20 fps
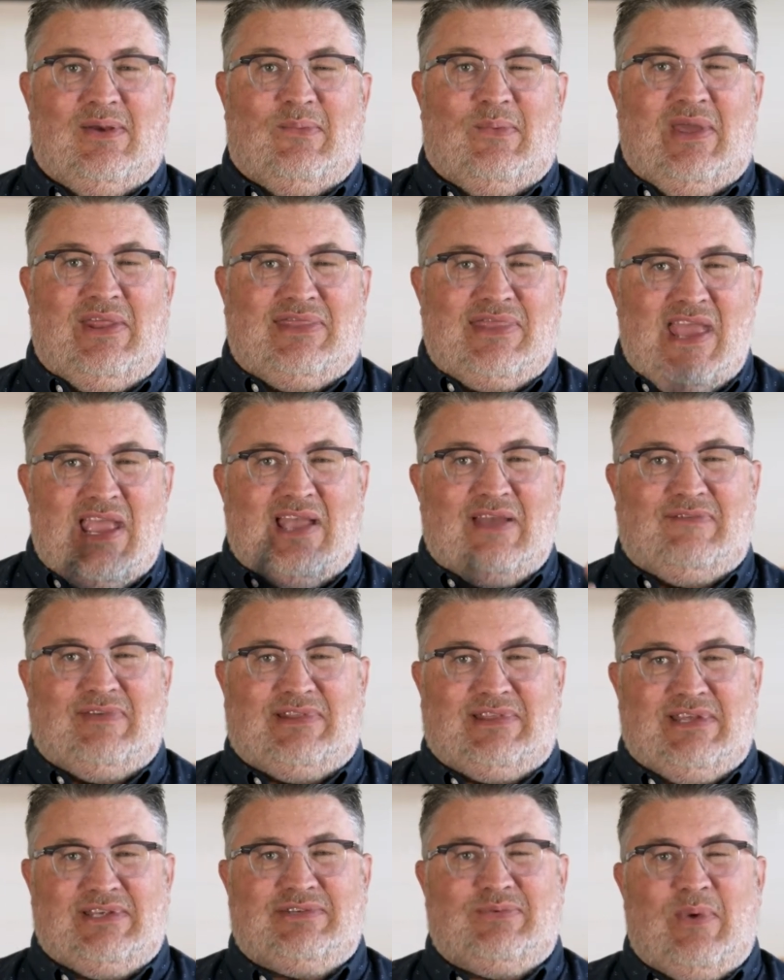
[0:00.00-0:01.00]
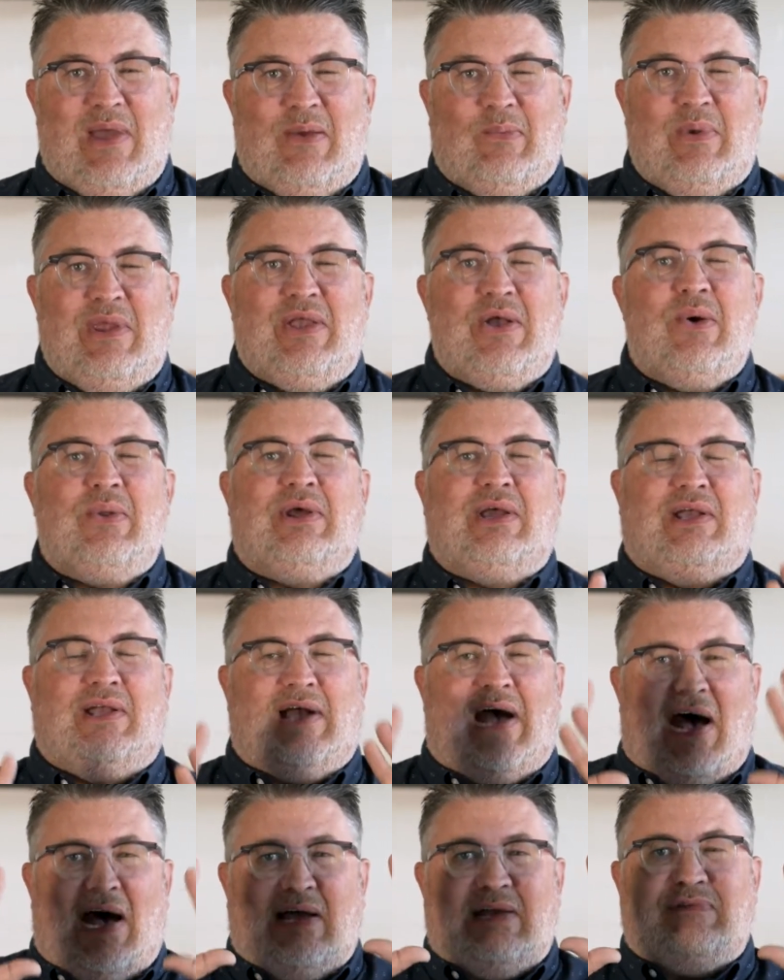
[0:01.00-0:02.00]
We think of it this way. We go to
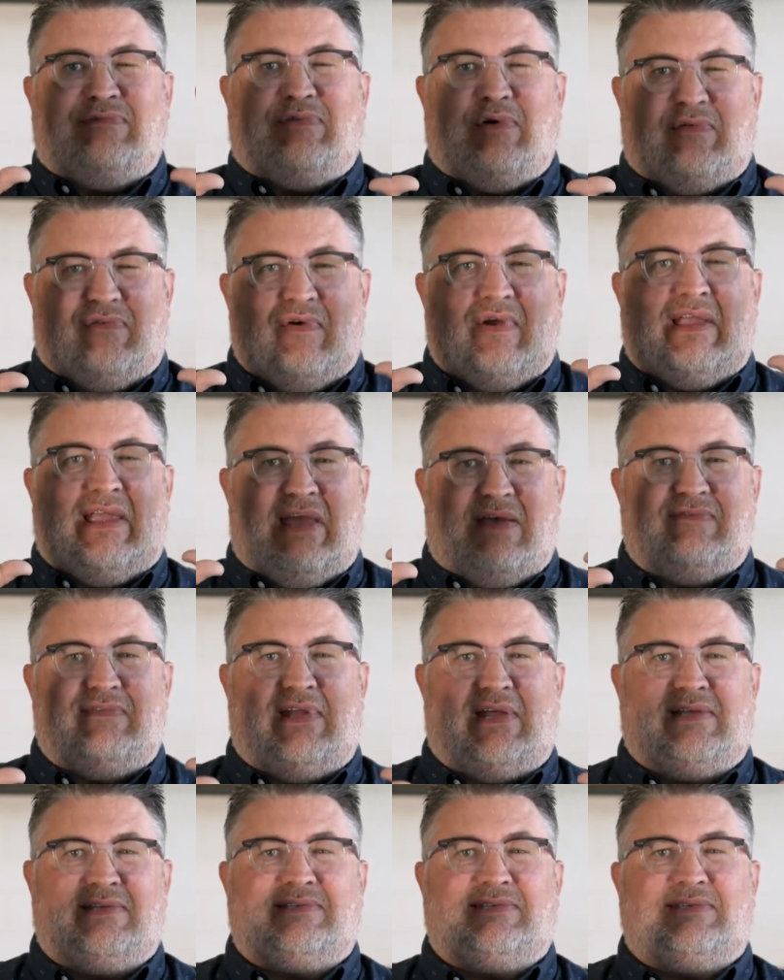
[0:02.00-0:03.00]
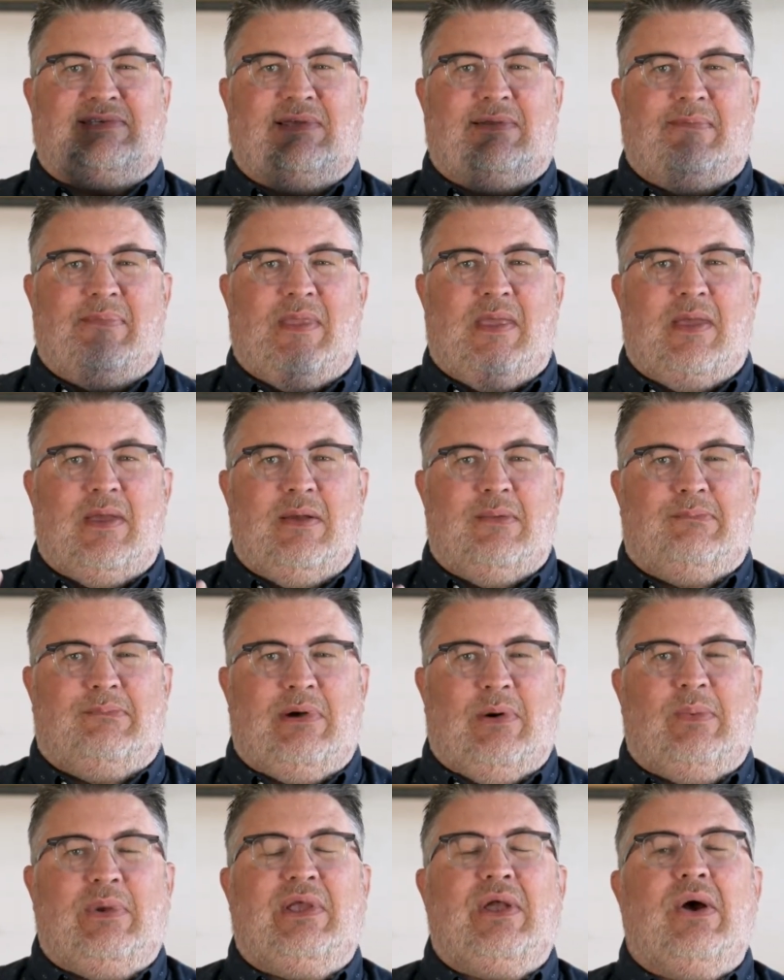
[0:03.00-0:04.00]
God for forgiveness,
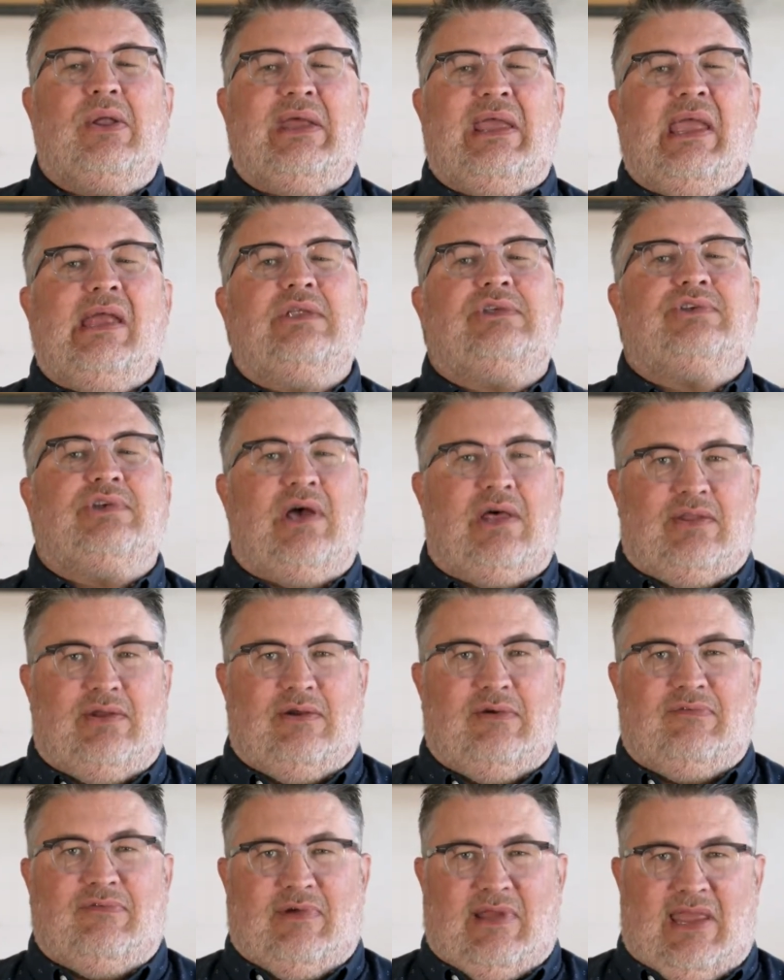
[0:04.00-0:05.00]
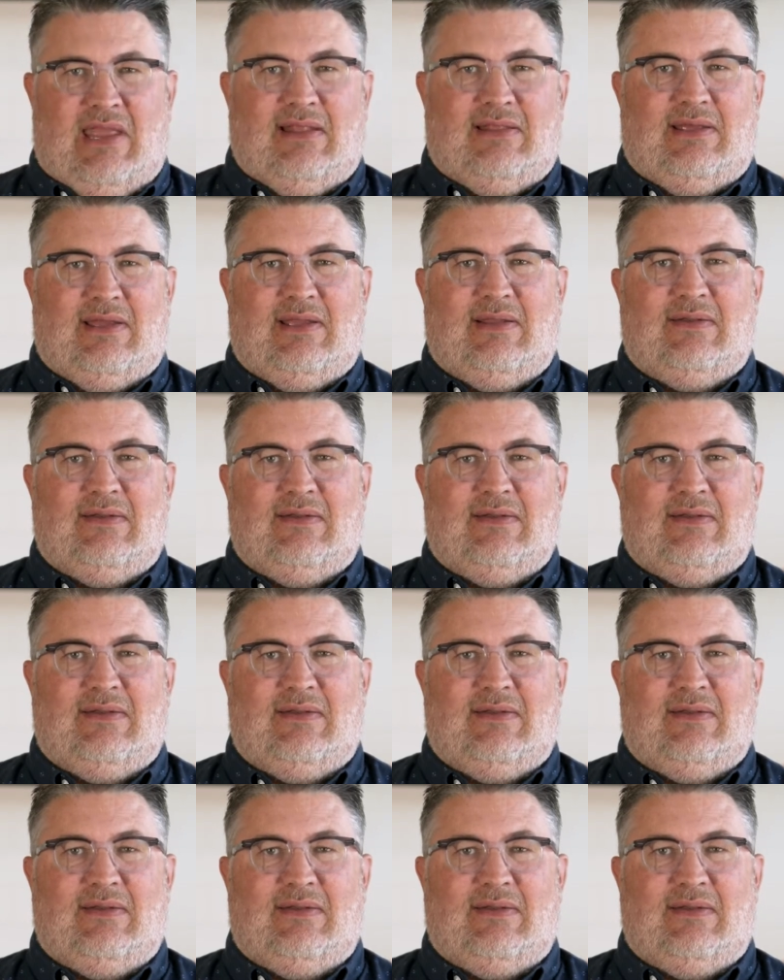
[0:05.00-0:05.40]
but we go to each other for healing.